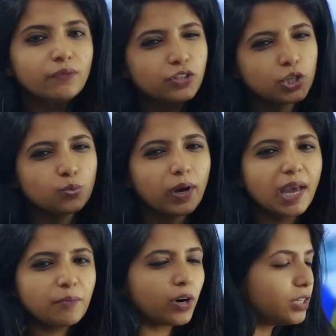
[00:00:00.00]
which is why
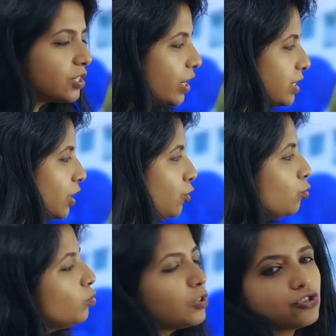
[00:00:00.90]
I'm not stressing
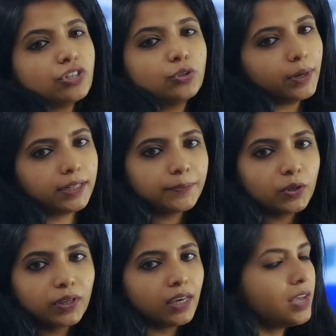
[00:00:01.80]
too much into it
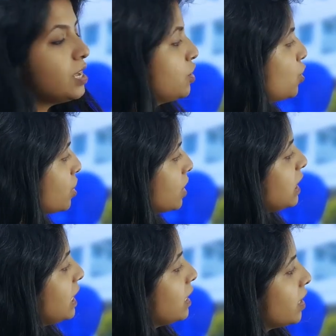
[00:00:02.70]
okay. So this is
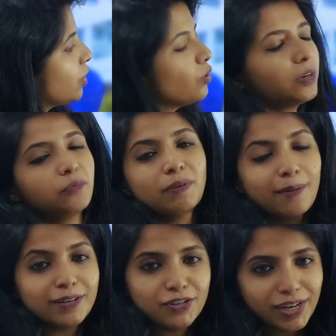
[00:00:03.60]
the data that you can
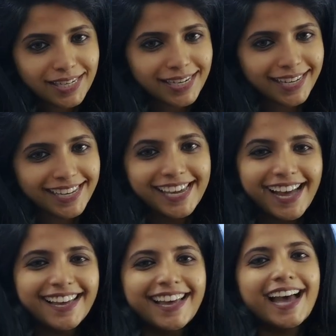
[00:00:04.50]
probably trust
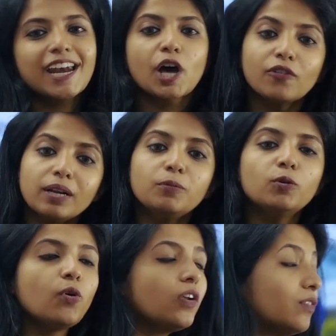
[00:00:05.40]
yeah and now we'll
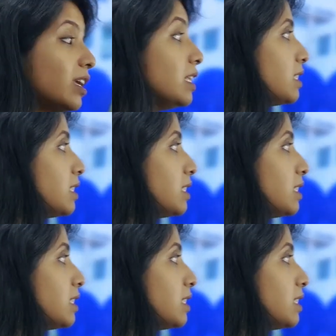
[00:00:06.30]
move on we'll